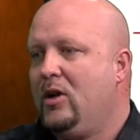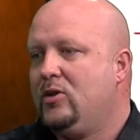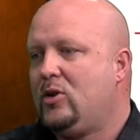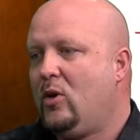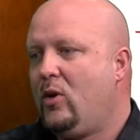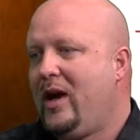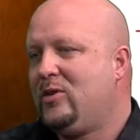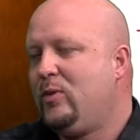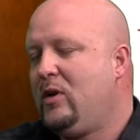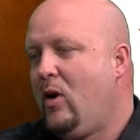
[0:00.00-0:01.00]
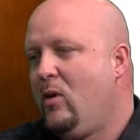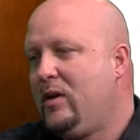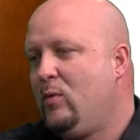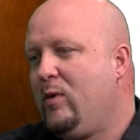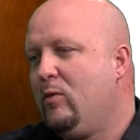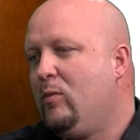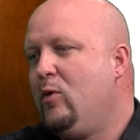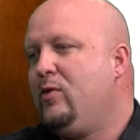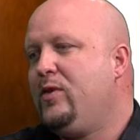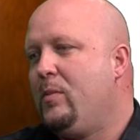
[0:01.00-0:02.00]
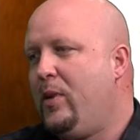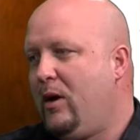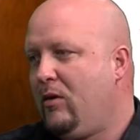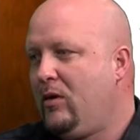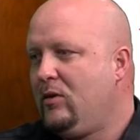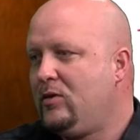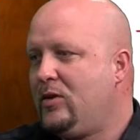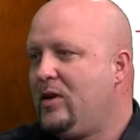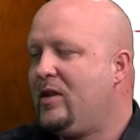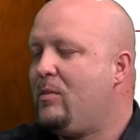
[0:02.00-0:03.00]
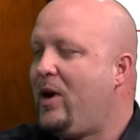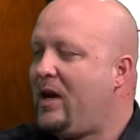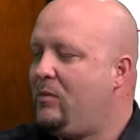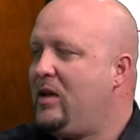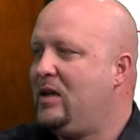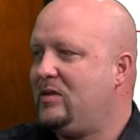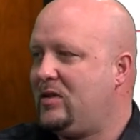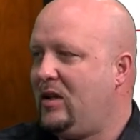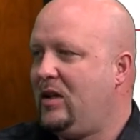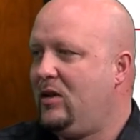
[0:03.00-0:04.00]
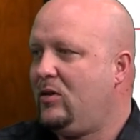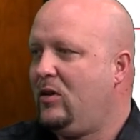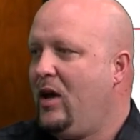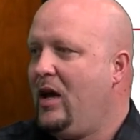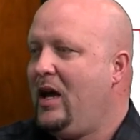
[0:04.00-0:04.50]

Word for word: So, as we go in and we remove the barriers, then the body begins to heal.